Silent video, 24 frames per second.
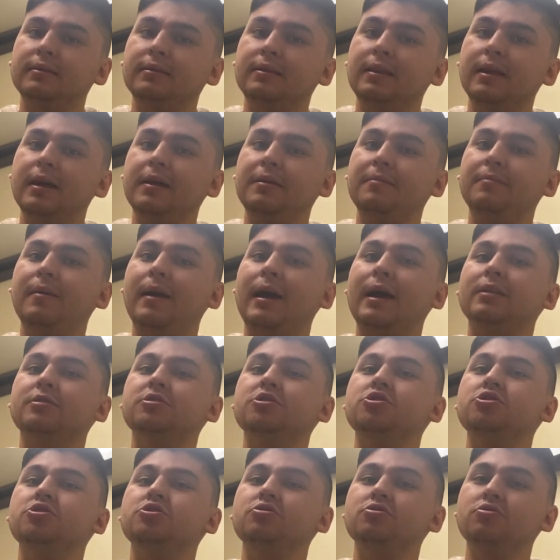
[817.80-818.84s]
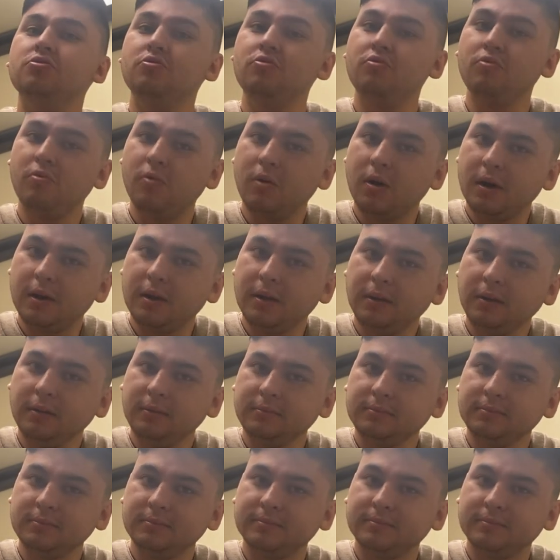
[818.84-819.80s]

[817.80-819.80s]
then back to 1.